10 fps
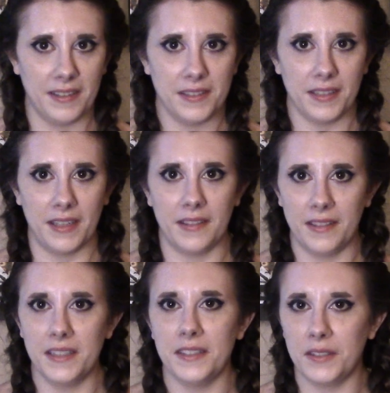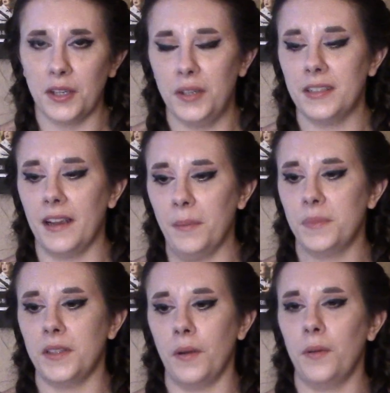It's like, this is a good
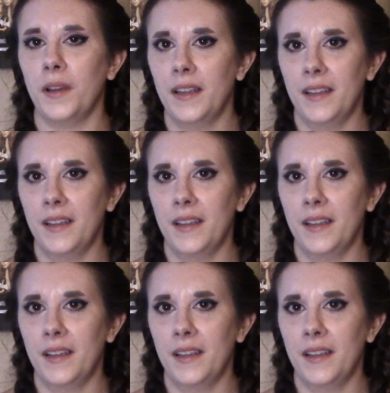time. So,